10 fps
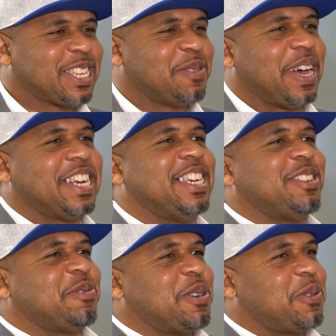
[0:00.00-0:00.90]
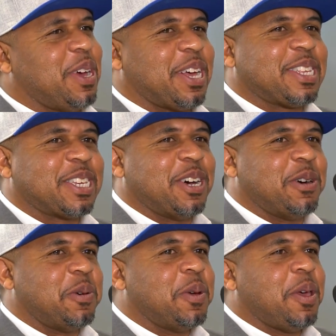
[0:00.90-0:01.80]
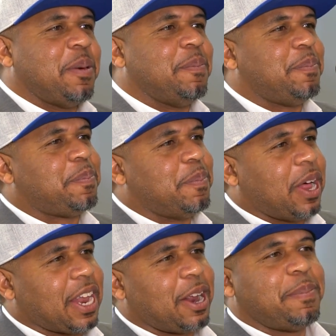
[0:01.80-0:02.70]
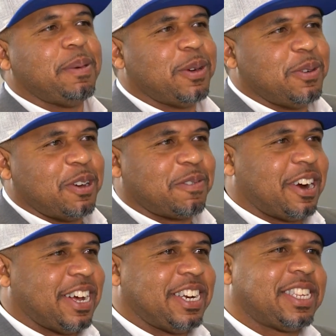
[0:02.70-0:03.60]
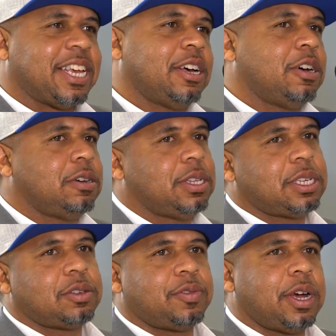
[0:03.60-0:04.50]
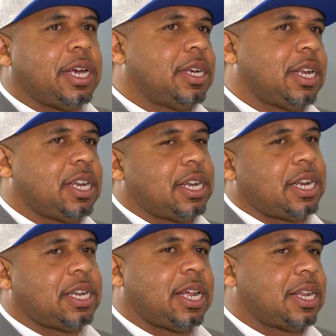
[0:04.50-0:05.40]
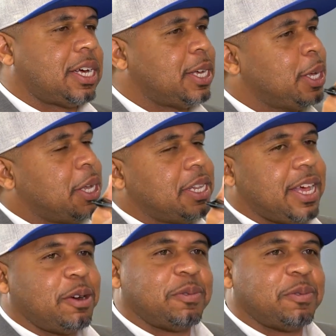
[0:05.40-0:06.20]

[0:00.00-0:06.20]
go back to this real quick. So a lot of people who know Ryan say, "Oh, this is Ryan." Da da da da da. They don't